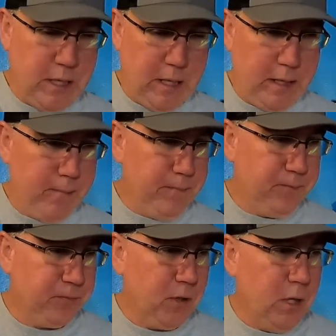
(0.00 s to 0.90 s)
time.
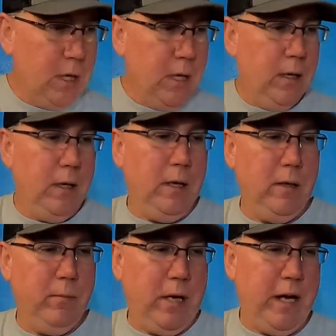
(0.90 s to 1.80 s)

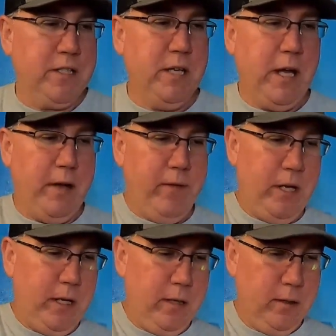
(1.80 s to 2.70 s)
I actually have
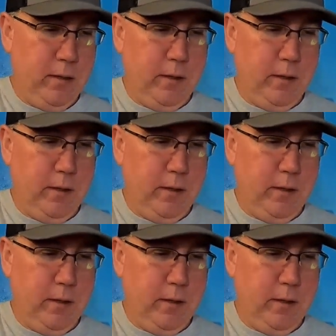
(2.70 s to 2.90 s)
a